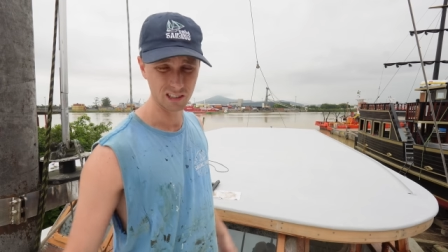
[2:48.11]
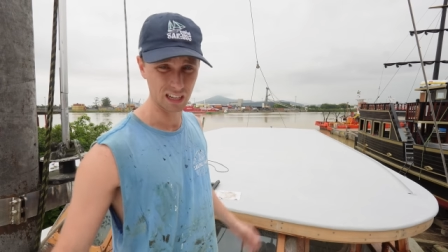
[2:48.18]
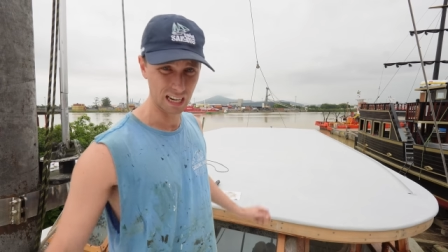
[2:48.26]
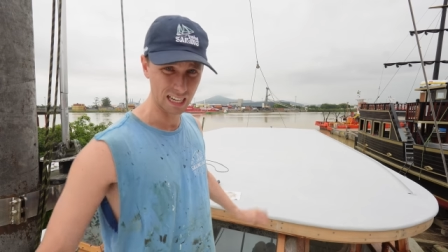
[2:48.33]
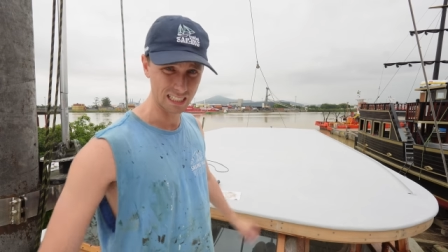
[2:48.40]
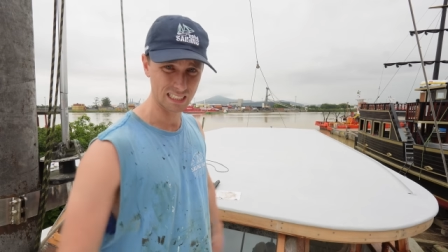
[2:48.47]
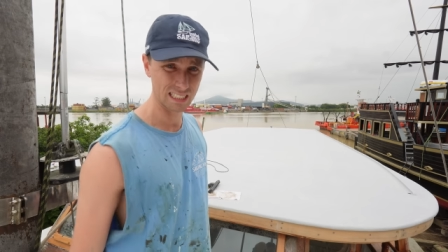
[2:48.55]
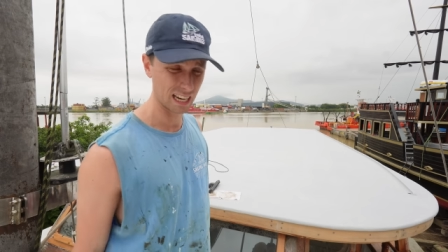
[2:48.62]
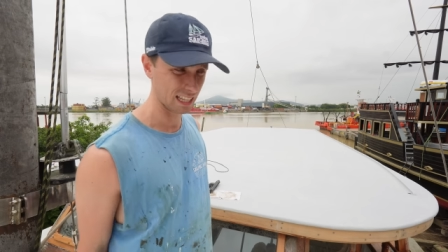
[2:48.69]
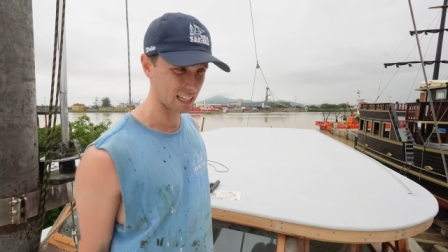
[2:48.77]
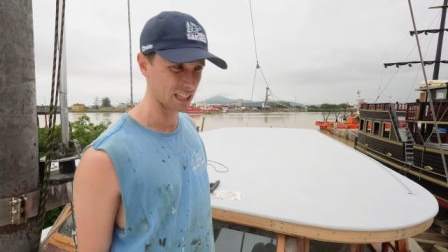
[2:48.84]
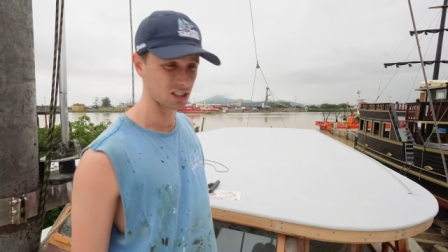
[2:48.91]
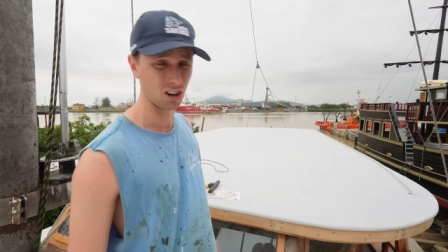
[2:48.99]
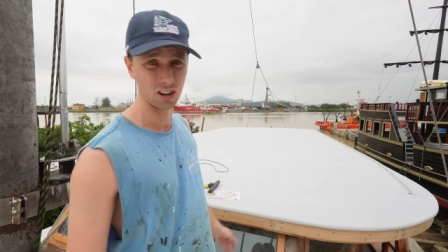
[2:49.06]
So let's get
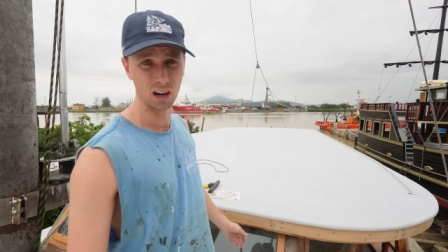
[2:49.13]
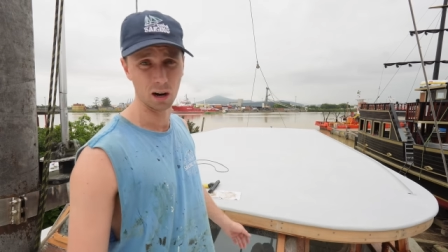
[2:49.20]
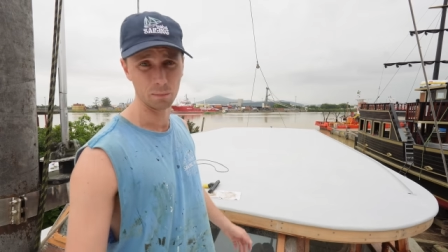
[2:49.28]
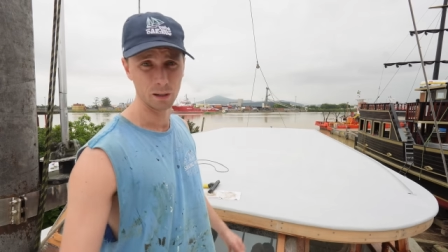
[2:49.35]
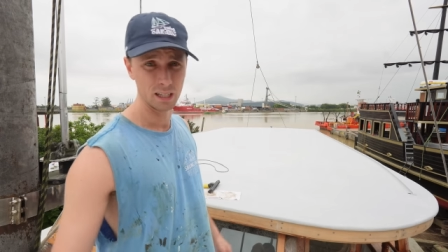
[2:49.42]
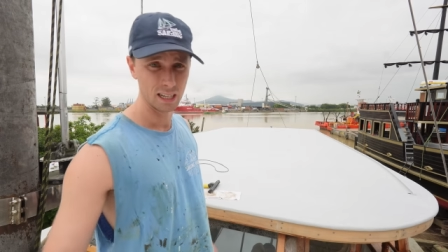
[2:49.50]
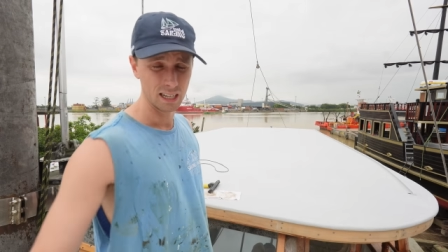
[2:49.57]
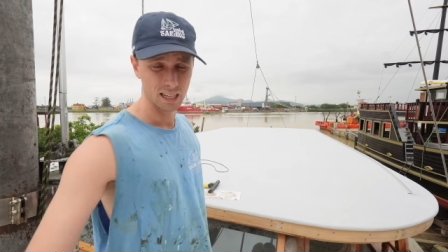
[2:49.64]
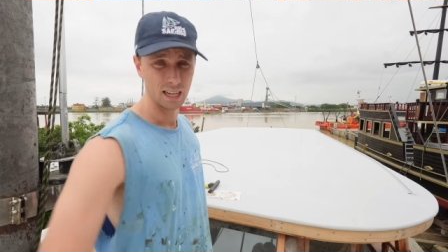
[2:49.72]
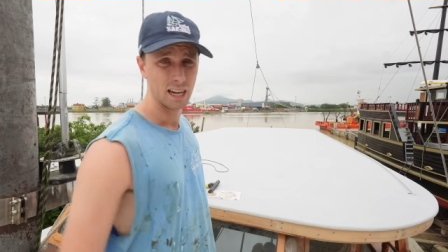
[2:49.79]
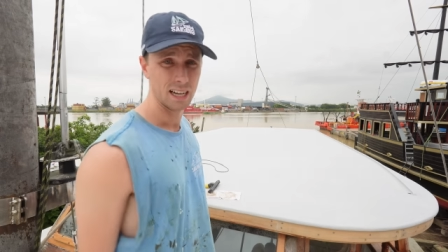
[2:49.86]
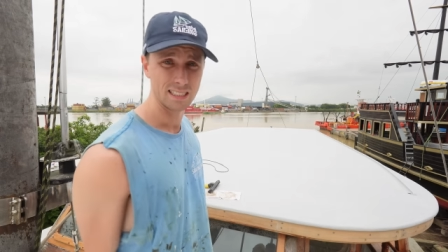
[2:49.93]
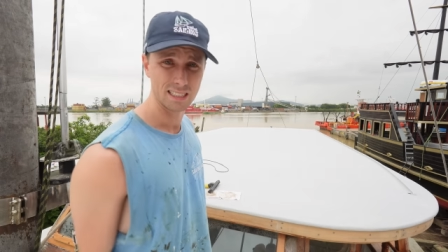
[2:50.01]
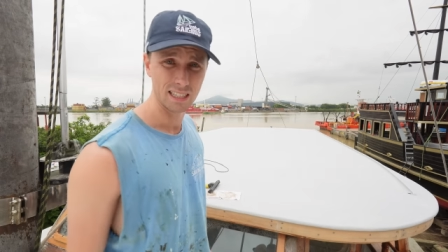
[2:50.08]
that drone up
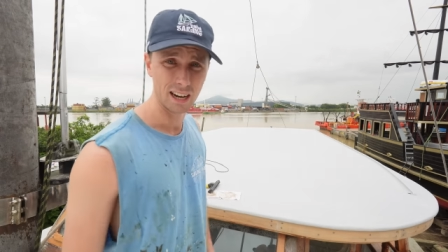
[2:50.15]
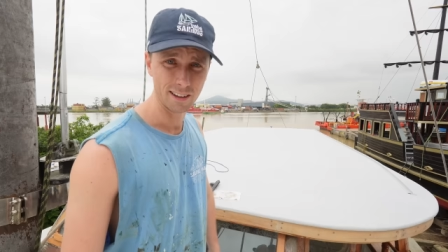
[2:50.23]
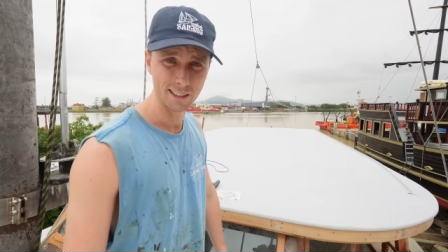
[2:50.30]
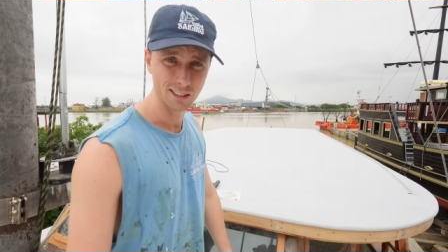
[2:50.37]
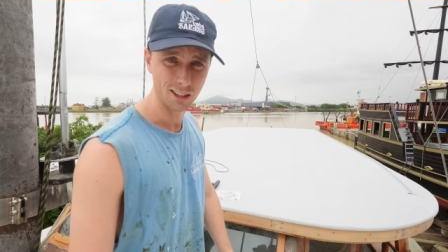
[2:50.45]
and see how this